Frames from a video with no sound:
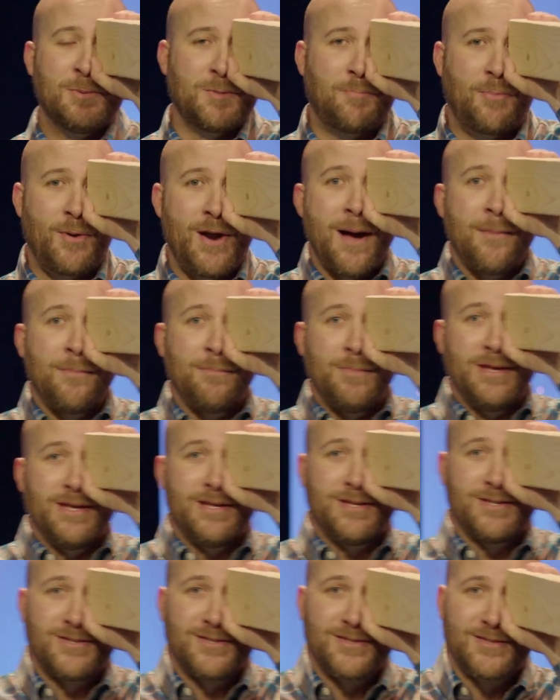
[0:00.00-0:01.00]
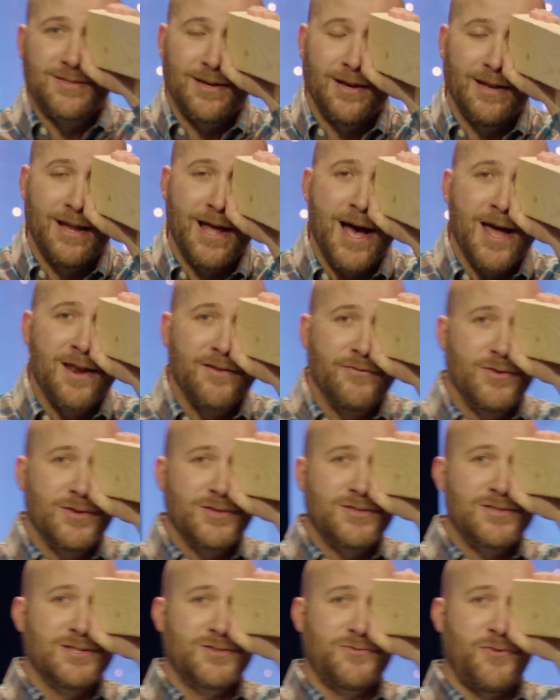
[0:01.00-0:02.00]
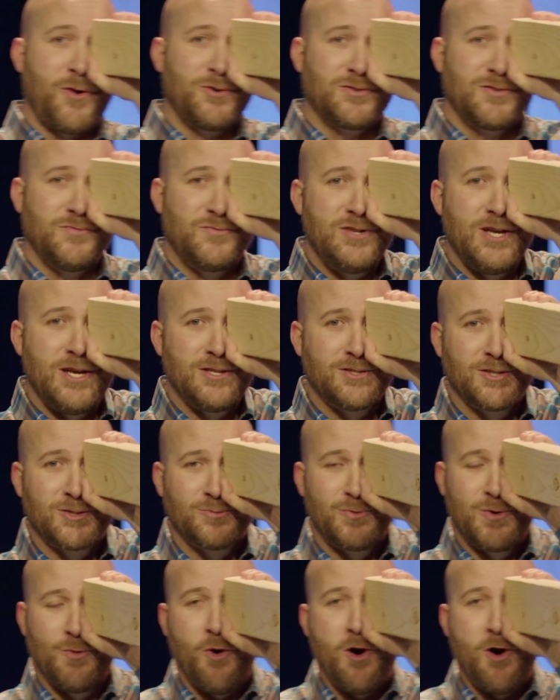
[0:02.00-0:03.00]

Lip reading: But the problem is, a lot of us, as followers of Jesus, we